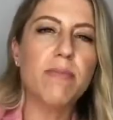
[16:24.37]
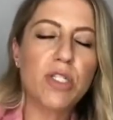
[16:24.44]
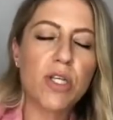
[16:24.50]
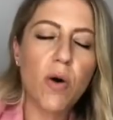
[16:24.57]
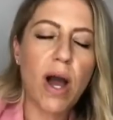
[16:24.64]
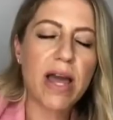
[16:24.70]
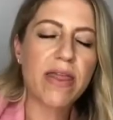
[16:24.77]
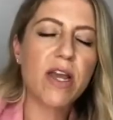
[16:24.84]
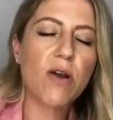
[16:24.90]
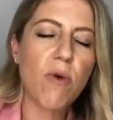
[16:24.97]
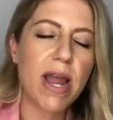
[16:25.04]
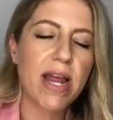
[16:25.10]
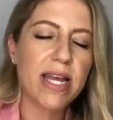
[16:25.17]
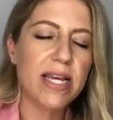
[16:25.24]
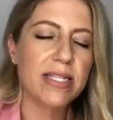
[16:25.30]
So I think
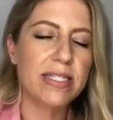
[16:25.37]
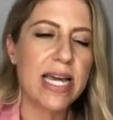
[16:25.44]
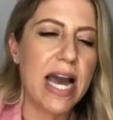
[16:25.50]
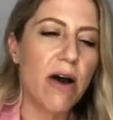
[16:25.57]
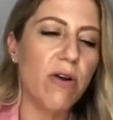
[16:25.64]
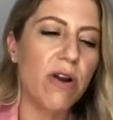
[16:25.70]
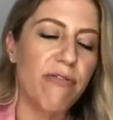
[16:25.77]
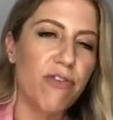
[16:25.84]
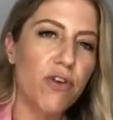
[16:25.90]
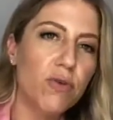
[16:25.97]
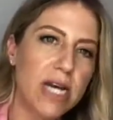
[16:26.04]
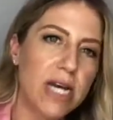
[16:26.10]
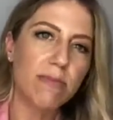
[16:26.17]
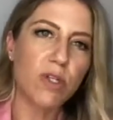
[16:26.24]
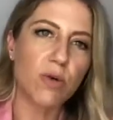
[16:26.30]
writing it down a few
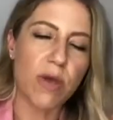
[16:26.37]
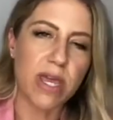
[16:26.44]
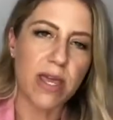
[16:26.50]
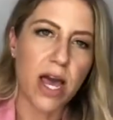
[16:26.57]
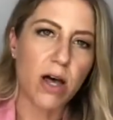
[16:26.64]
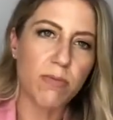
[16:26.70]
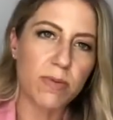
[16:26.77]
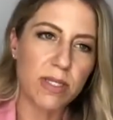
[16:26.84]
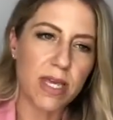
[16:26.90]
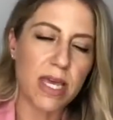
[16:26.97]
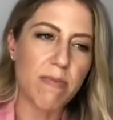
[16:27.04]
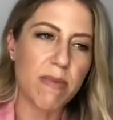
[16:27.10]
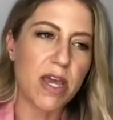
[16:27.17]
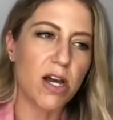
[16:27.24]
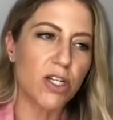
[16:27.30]
times a week helps
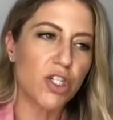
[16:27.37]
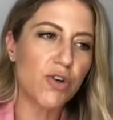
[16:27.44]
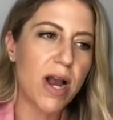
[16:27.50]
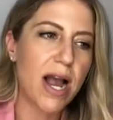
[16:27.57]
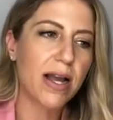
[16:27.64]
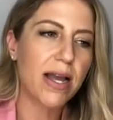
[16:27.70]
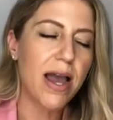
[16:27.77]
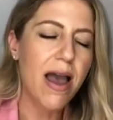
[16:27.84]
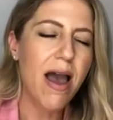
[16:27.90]
keep me on track.